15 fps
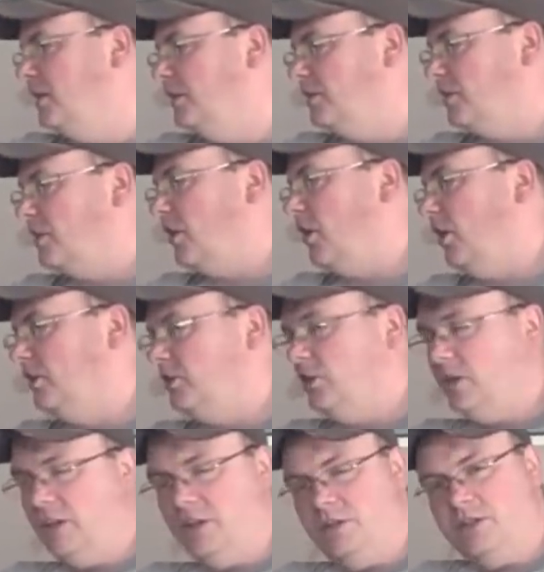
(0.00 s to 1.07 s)
These are called,
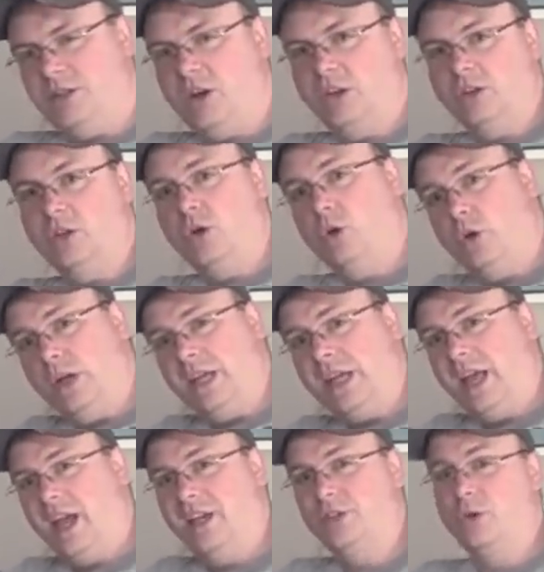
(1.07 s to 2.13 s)
you'll hear these called corny
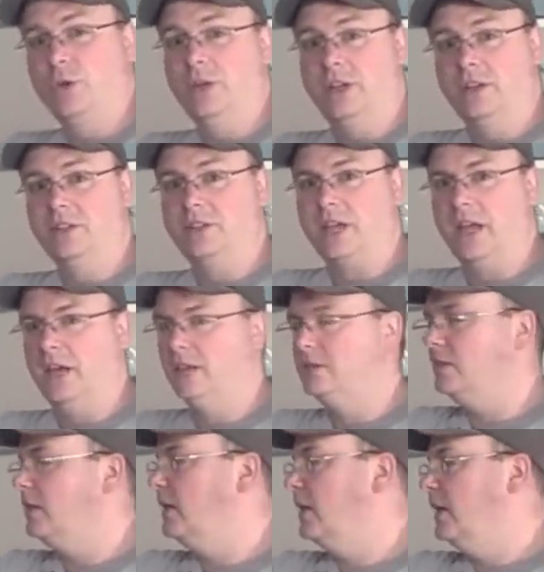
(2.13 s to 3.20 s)
kegs, Cornelius
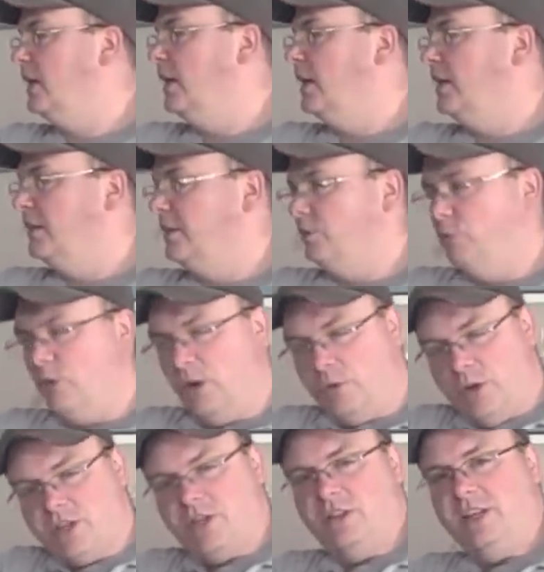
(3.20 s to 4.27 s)
kegs. The
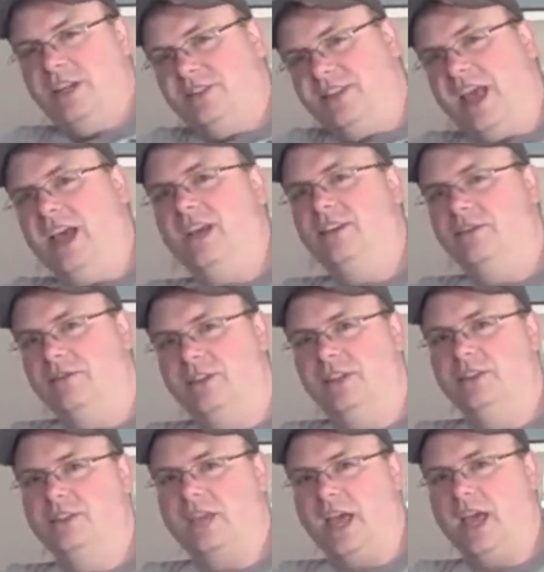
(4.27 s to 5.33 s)
original intent of
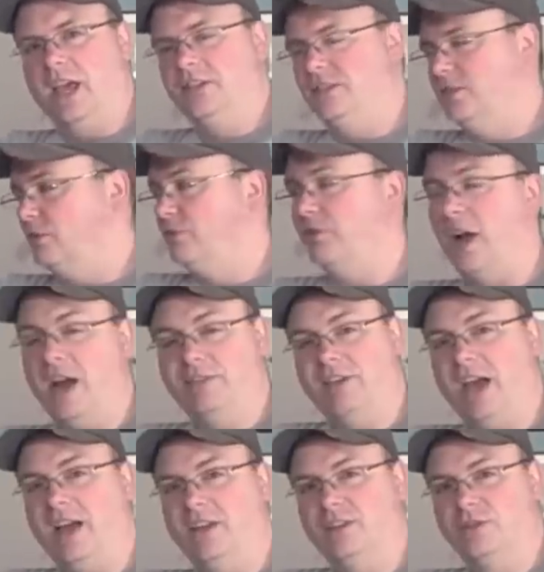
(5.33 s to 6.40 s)
these kegs, these are five
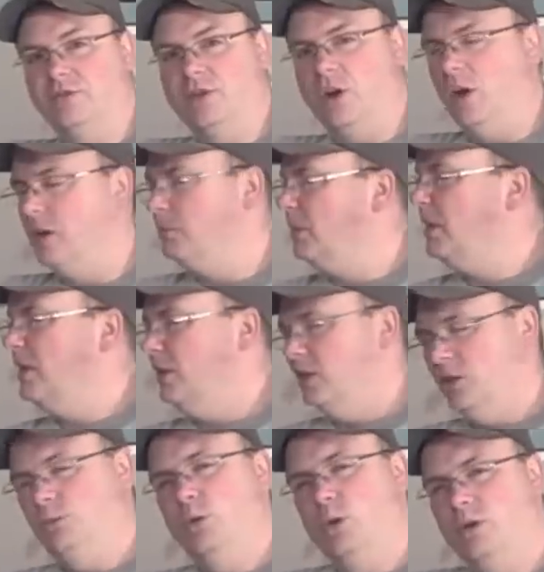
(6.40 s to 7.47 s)
gallons in volume,
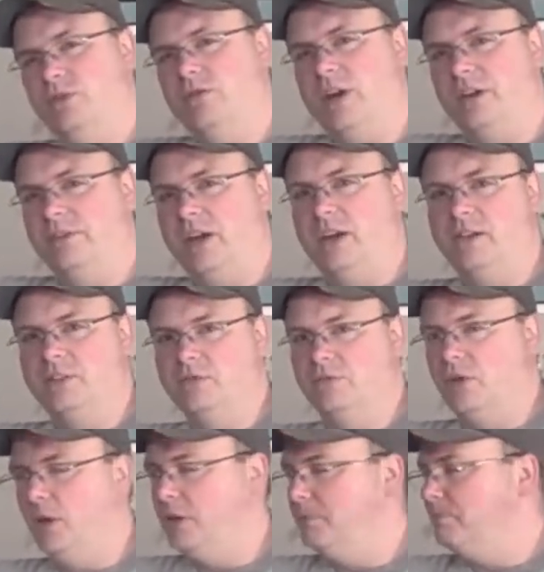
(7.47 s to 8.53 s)
a little more than five gallons in
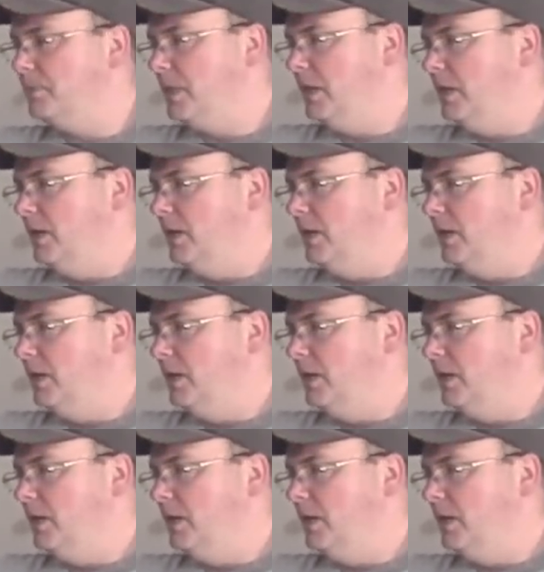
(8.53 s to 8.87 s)
volume.